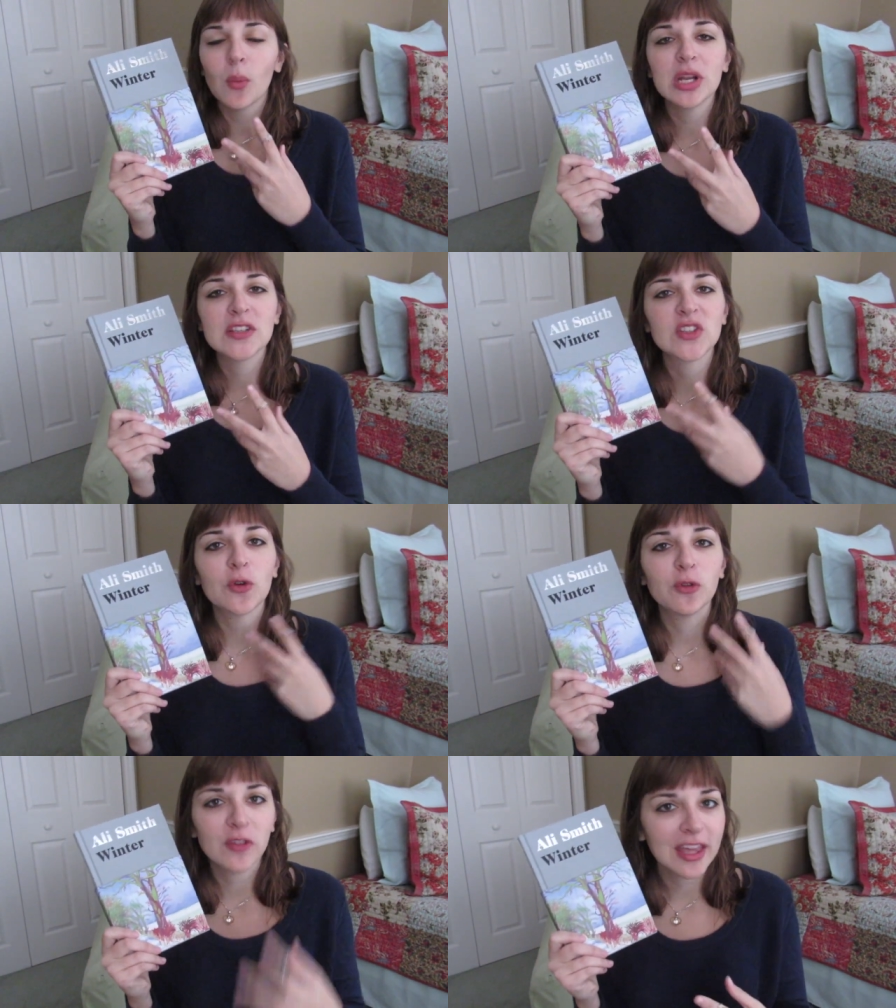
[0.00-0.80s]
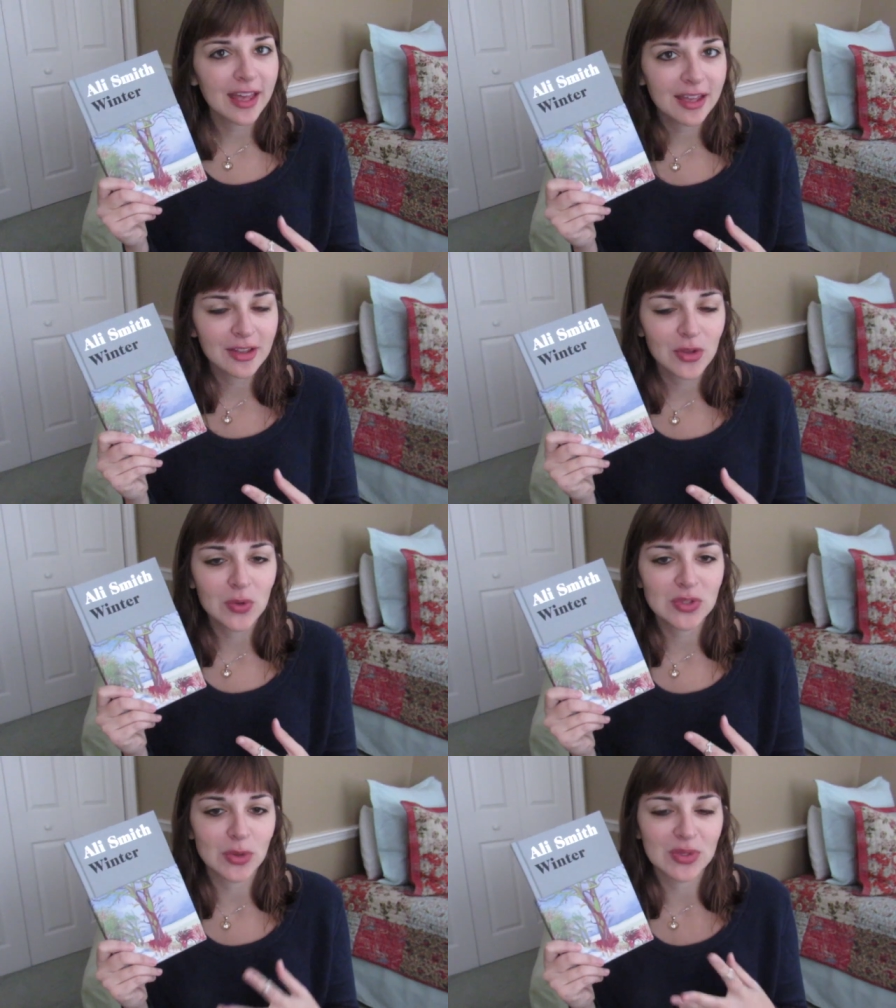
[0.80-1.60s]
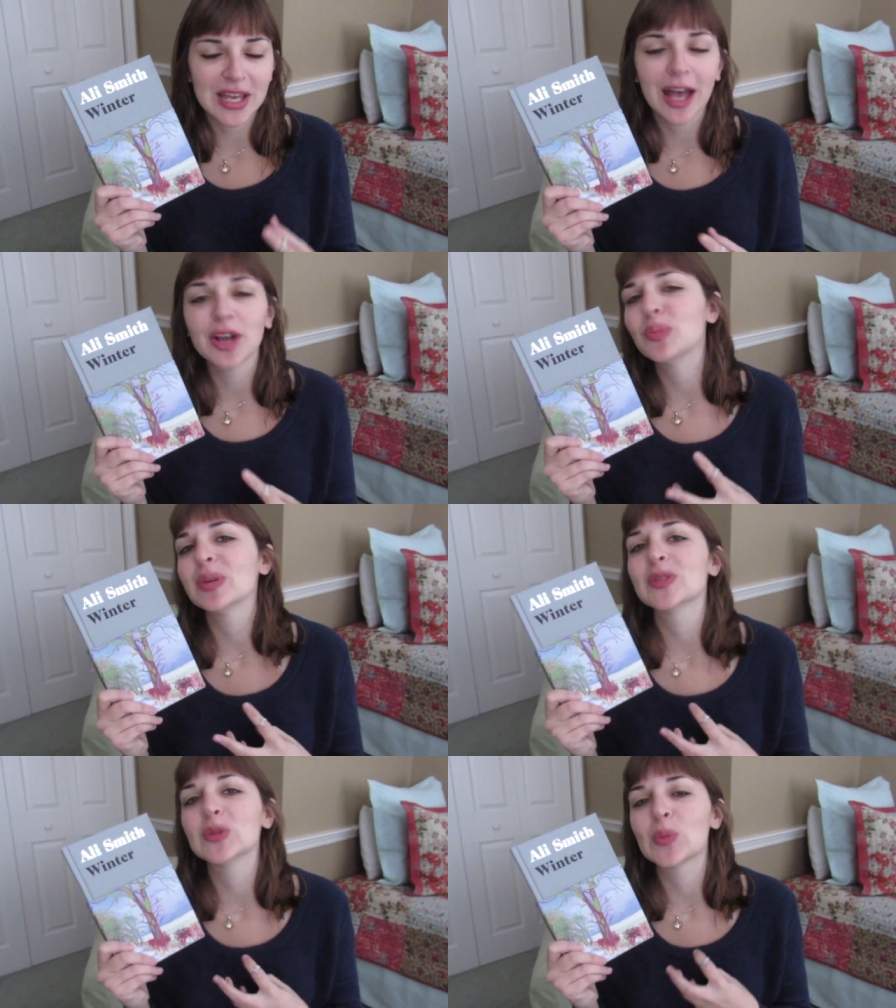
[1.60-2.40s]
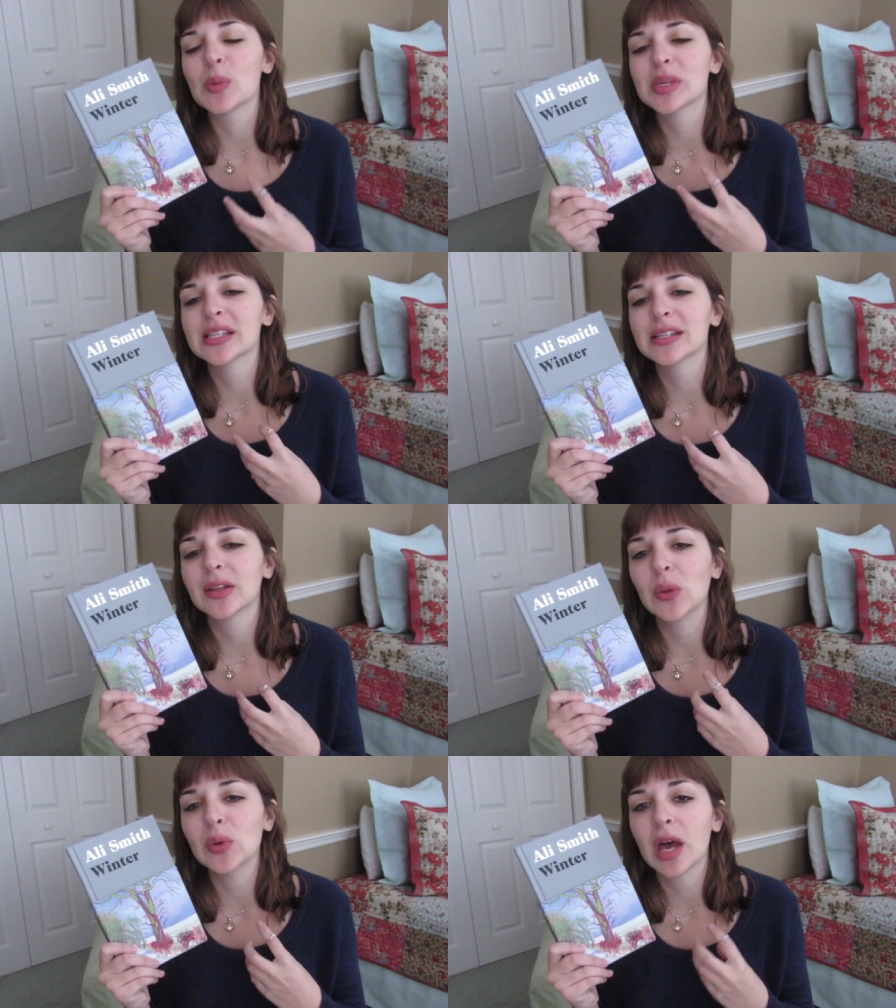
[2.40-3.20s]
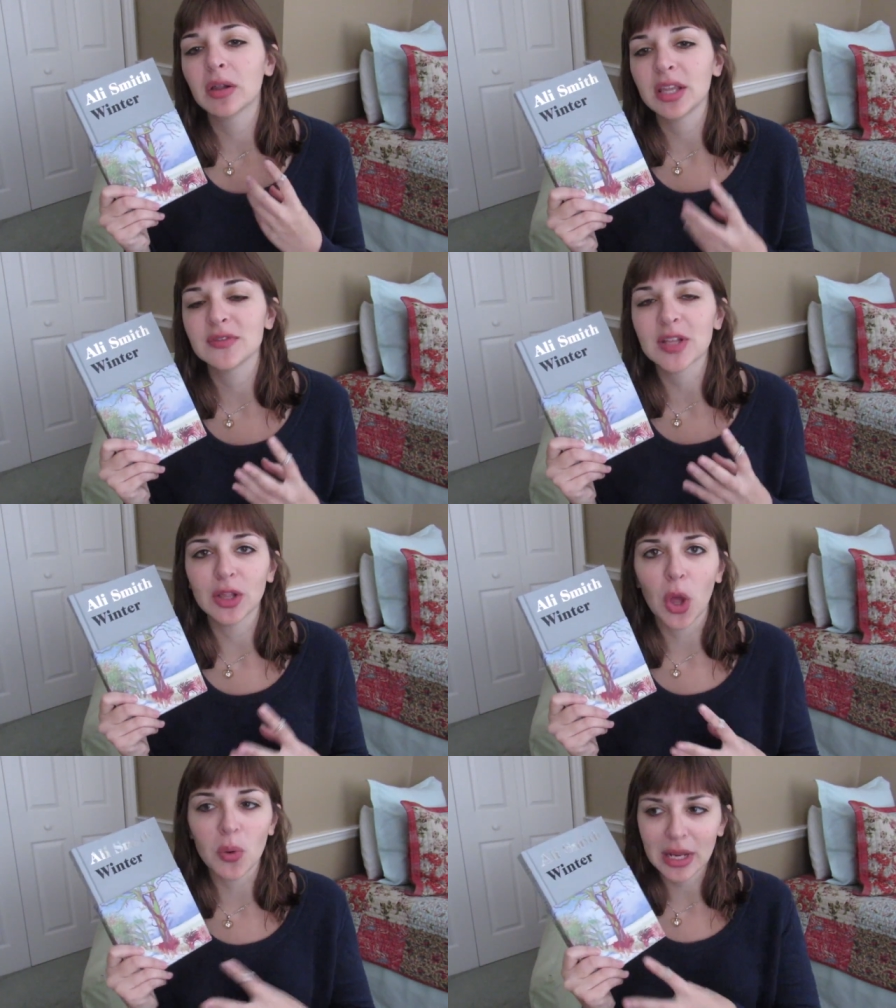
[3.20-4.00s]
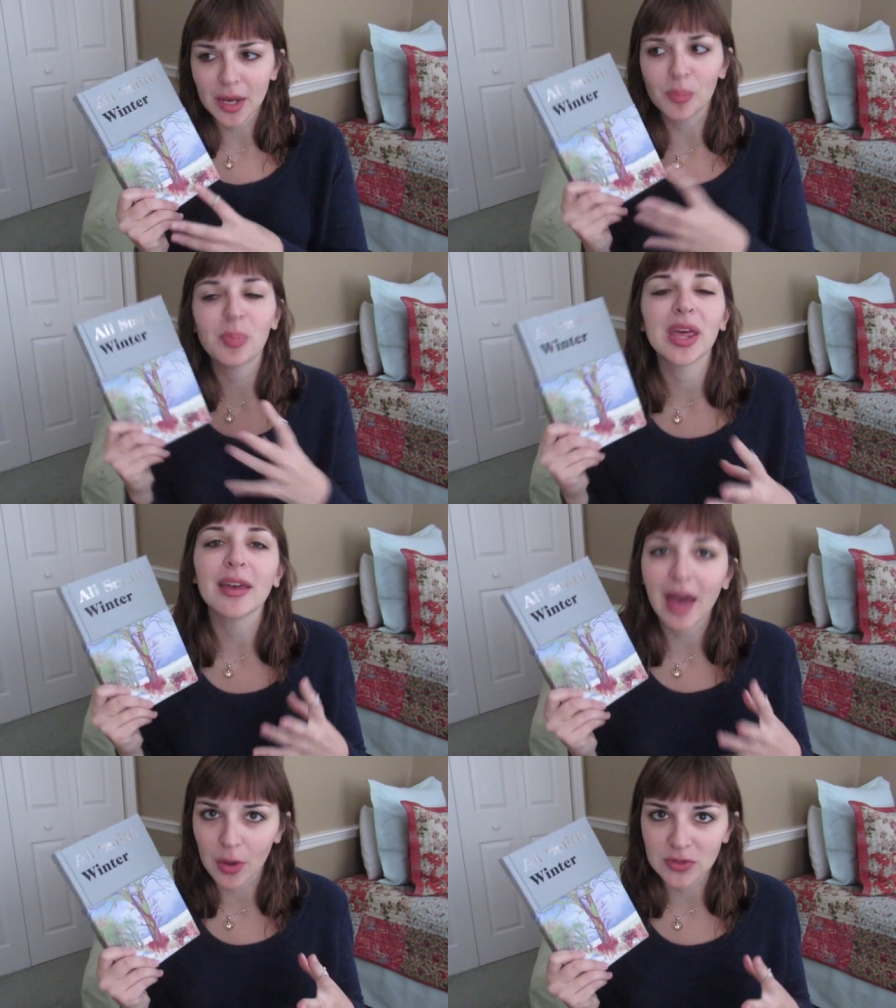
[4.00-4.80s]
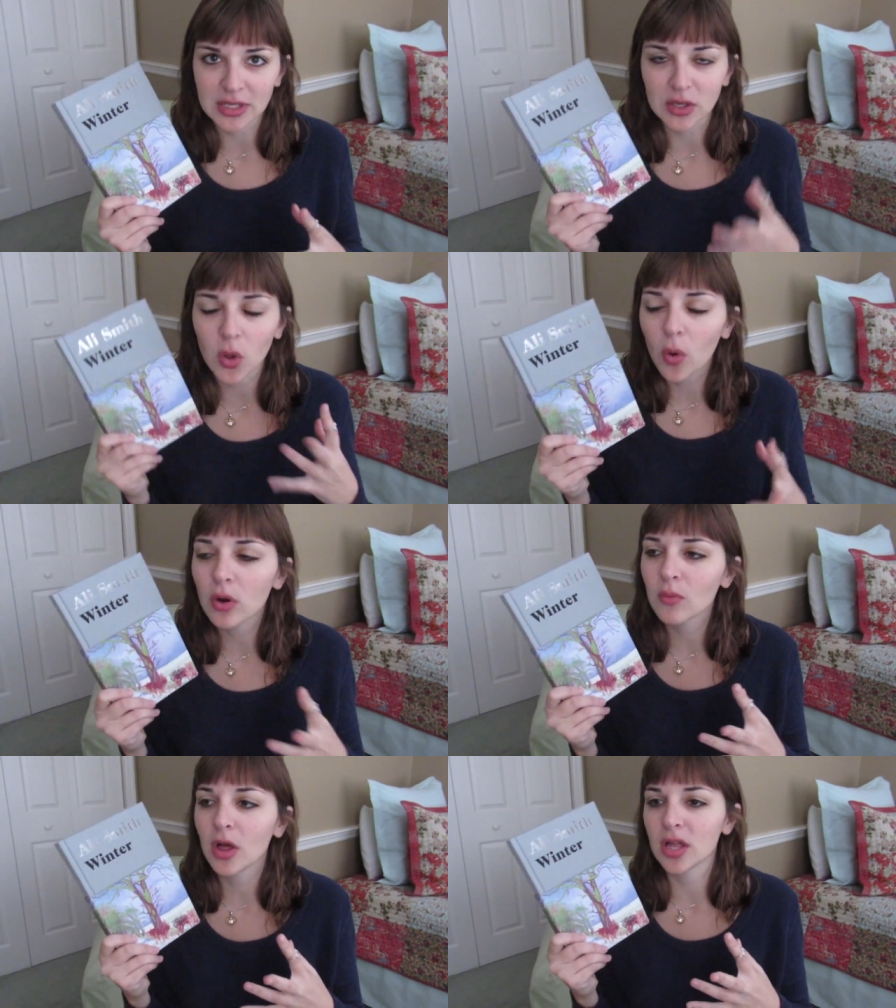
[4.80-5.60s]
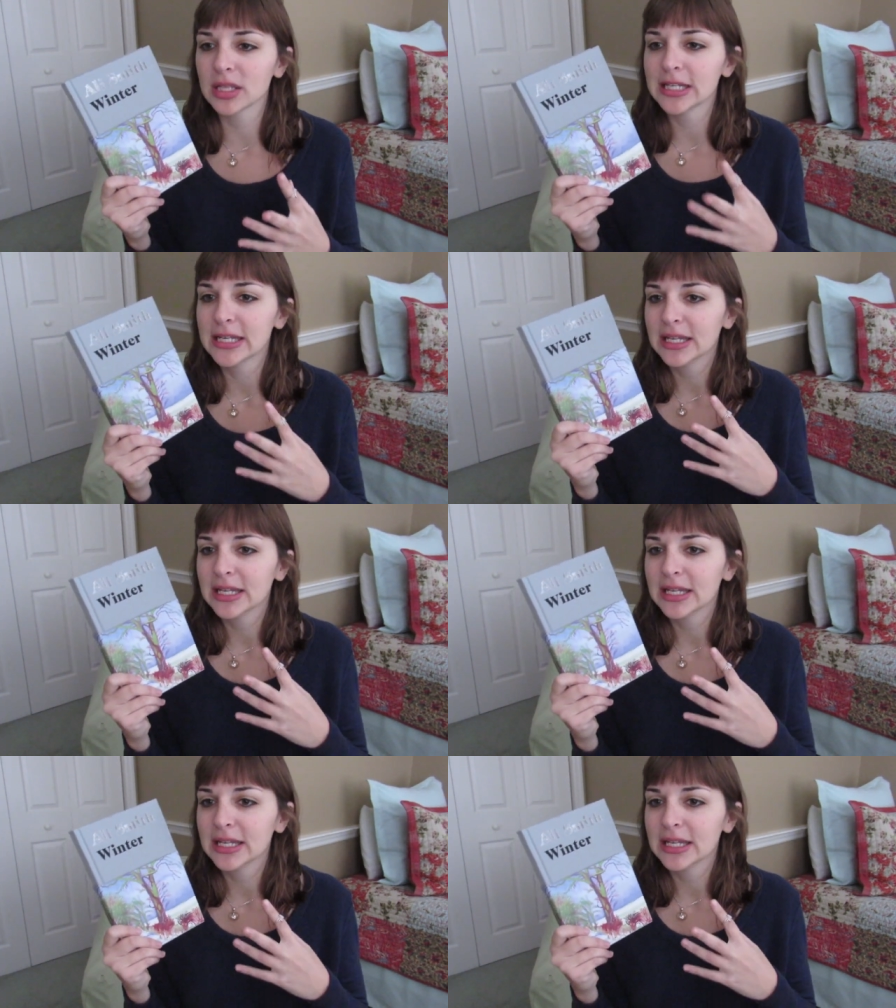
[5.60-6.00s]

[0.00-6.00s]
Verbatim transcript: One is Sophia, who's a retired businesswoman who now lives alone in a big house in Cornwall.